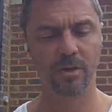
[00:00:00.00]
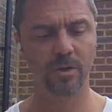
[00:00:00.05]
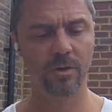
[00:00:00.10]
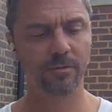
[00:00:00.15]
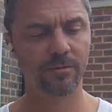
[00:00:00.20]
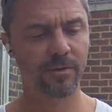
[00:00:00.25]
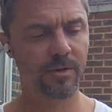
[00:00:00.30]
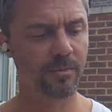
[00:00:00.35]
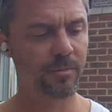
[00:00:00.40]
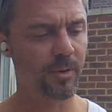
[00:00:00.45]

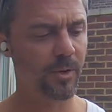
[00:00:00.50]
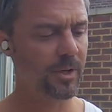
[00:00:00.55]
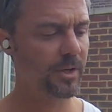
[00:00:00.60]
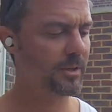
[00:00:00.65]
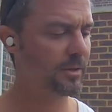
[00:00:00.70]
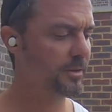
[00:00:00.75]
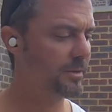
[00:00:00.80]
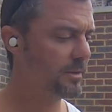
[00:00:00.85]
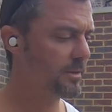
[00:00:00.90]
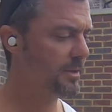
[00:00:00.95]
off the
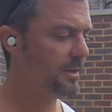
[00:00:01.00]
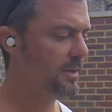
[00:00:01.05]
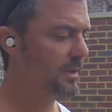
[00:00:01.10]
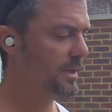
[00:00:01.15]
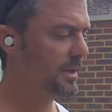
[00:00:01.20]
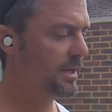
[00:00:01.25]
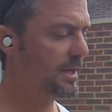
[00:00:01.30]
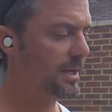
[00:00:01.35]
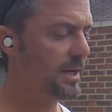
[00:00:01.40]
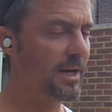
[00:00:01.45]
boil.
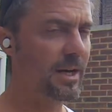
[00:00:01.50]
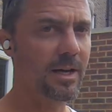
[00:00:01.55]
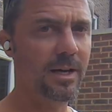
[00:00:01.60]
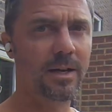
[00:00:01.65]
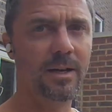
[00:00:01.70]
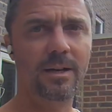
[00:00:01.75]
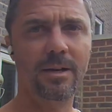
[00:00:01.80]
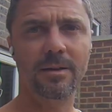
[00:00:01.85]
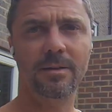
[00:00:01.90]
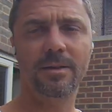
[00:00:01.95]

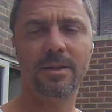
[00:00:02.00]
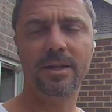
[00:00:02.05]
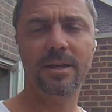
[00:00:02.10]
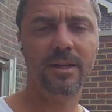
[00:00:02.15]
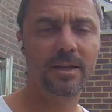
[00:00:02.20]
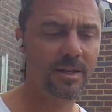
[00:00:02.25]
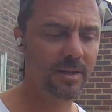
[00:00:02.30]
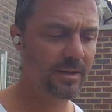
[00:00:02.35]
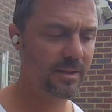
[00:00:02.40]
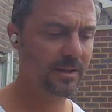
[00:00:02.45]
Let's
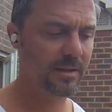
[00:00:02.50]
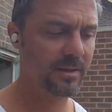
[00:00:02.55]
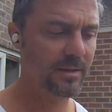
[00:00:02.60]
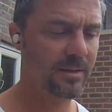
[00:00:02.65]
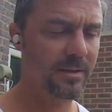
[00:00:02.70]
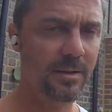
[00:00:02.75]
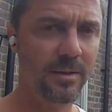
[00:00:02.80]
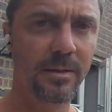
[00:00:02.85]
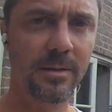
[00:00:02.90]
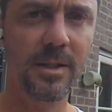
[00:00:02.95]

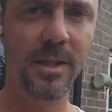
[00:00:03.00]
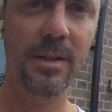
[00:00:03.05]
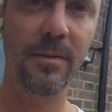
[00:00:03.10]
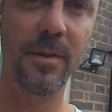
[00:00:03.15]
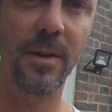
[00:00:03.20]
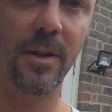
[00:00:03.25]
see if I